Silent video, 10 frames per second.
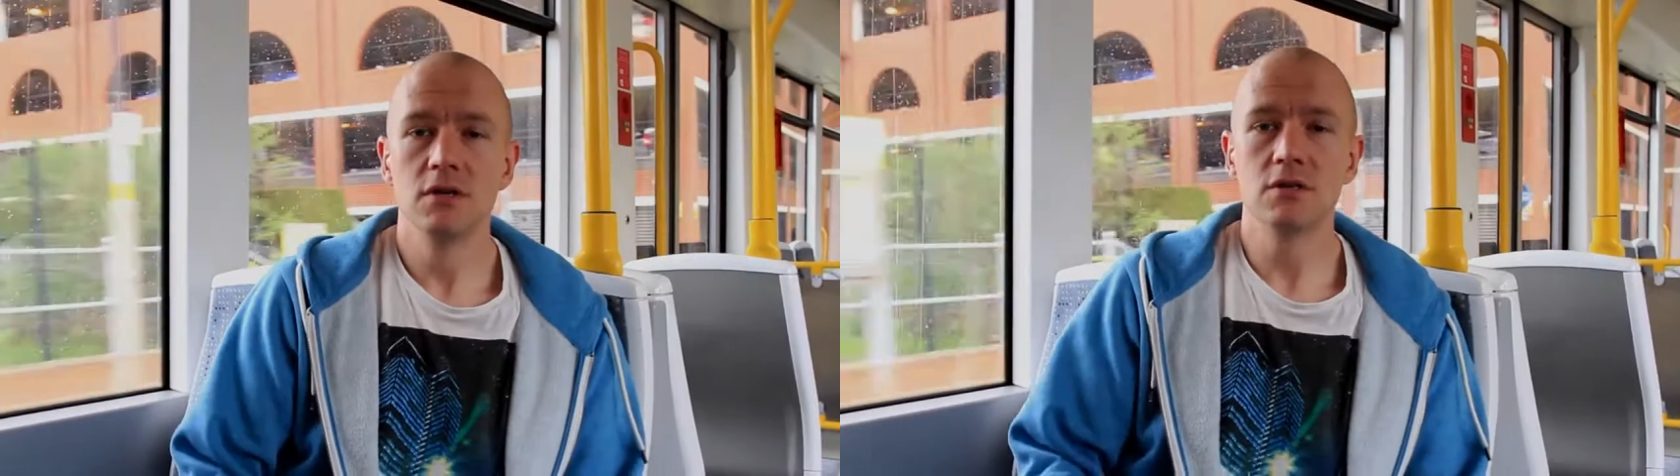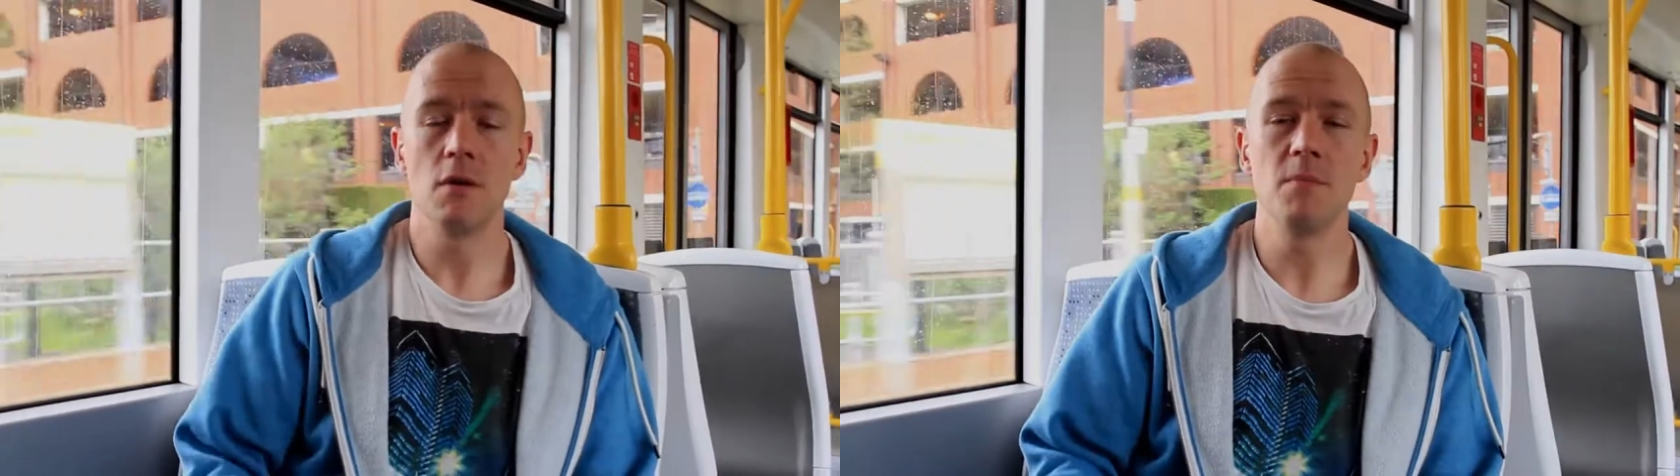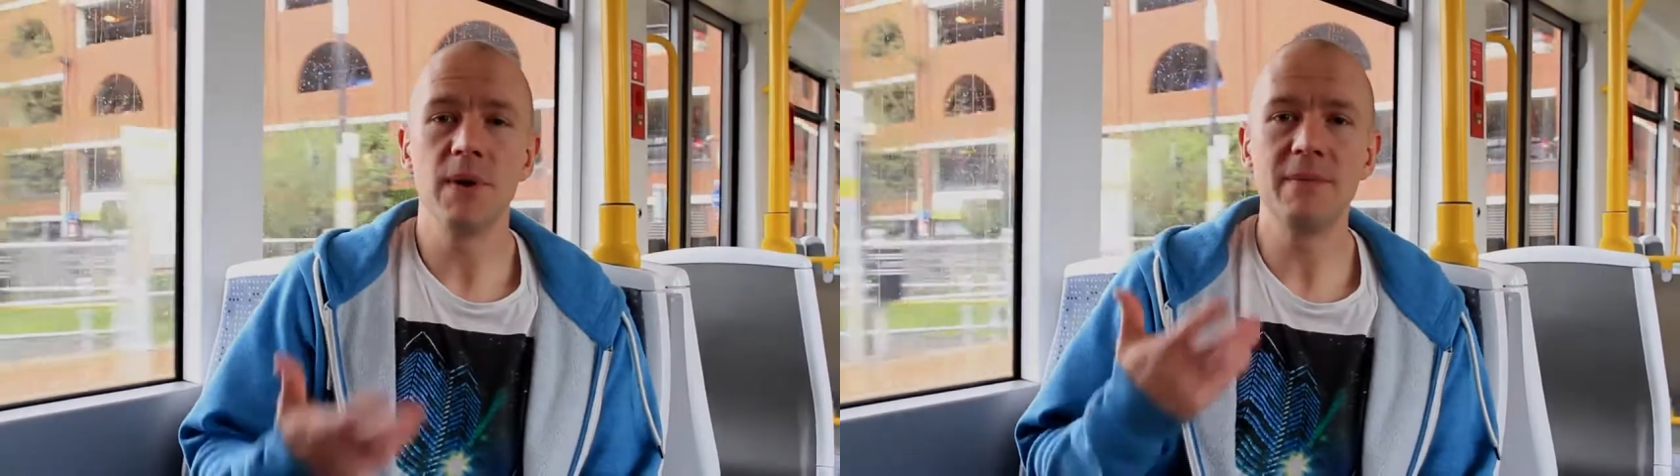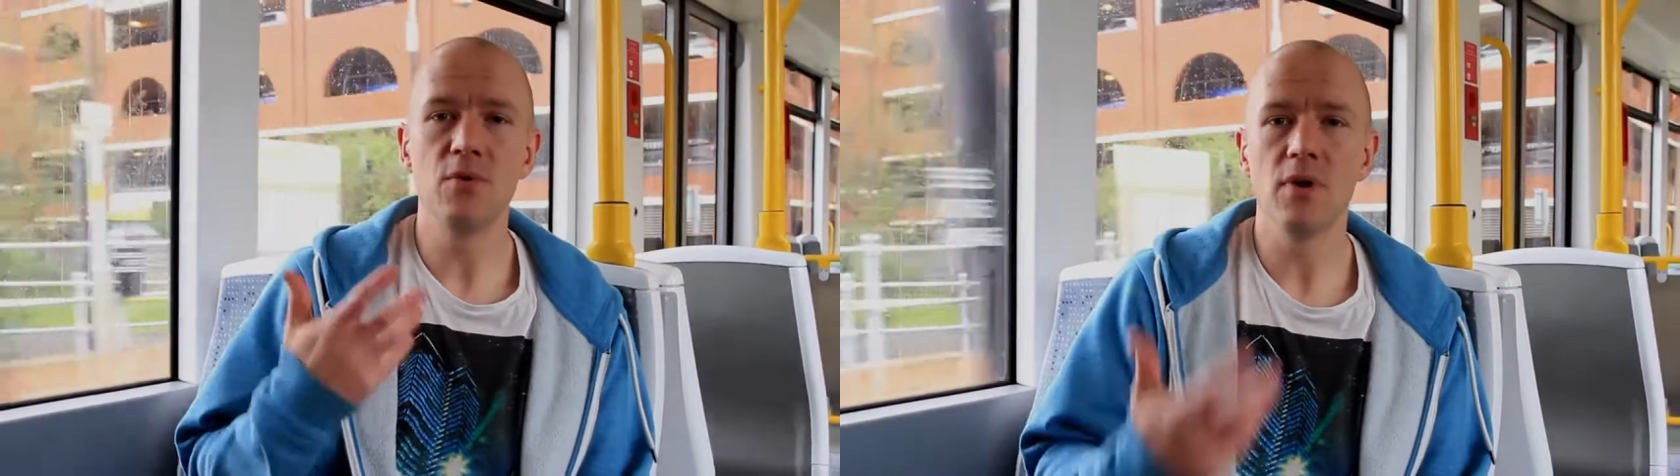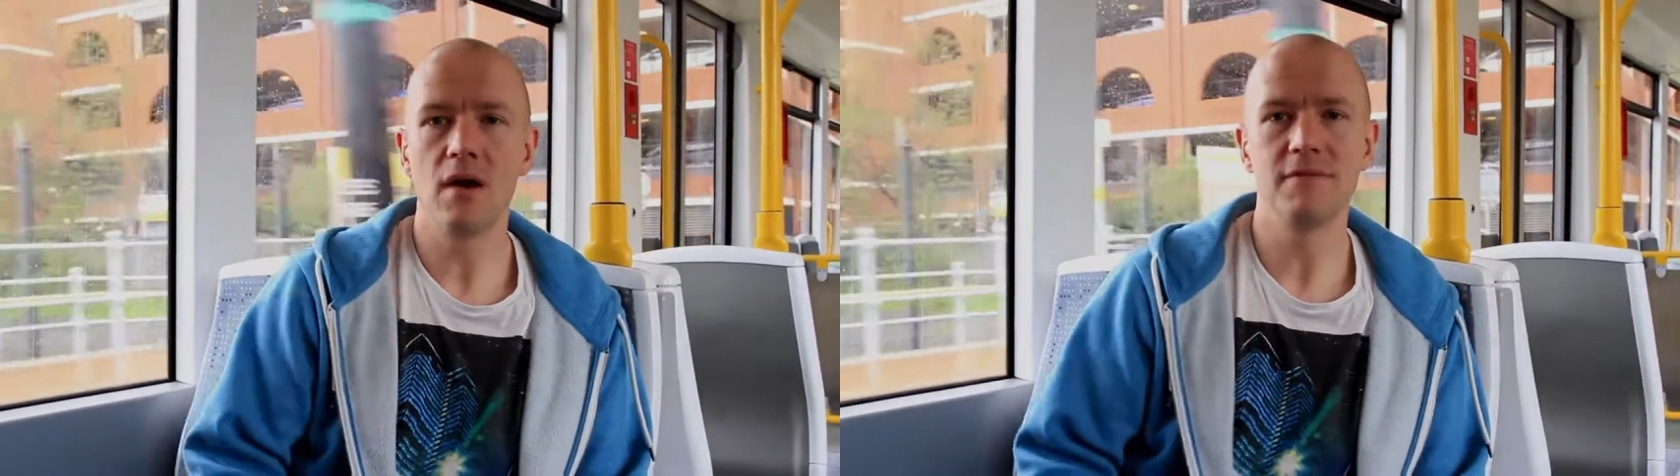Some
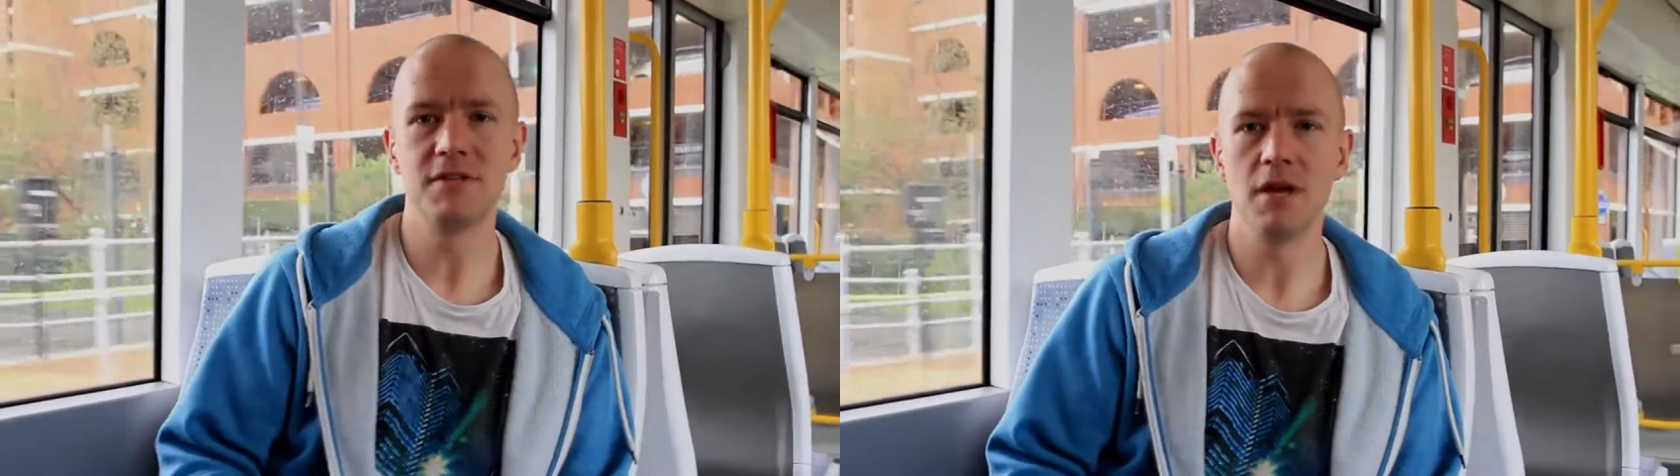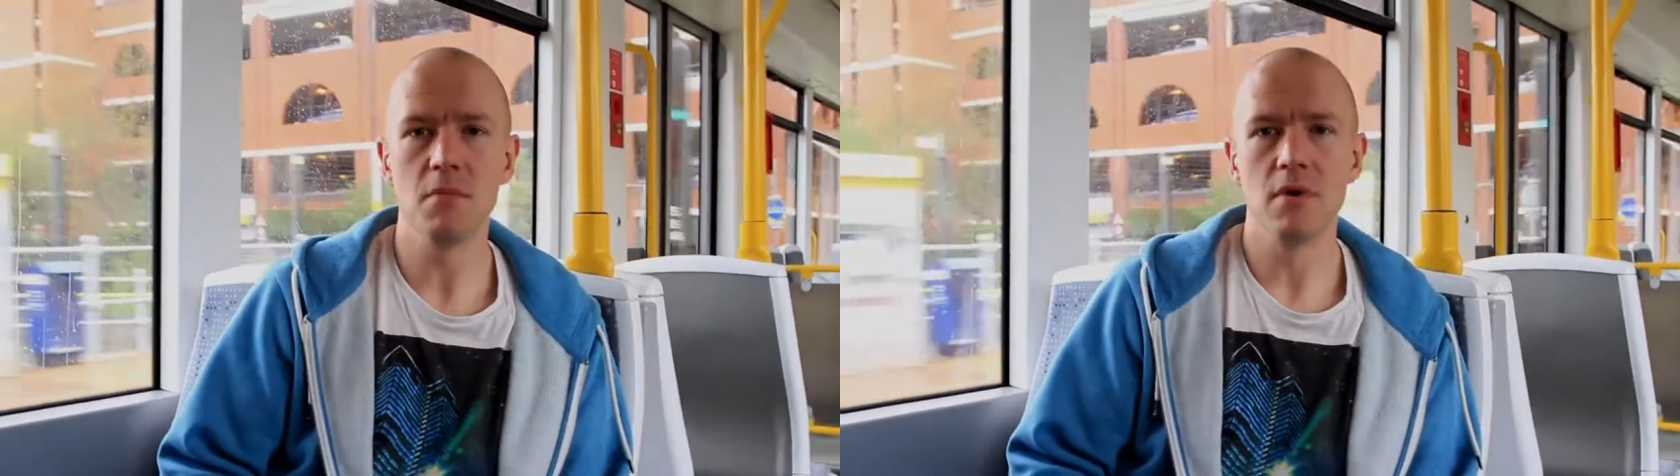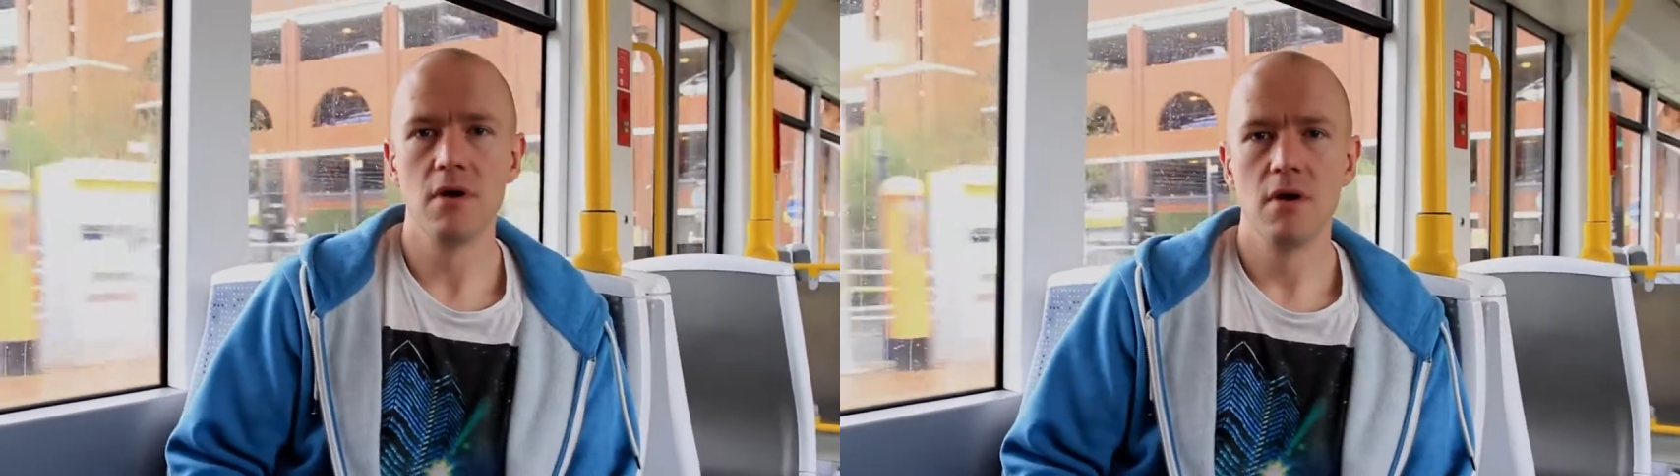people loved Him,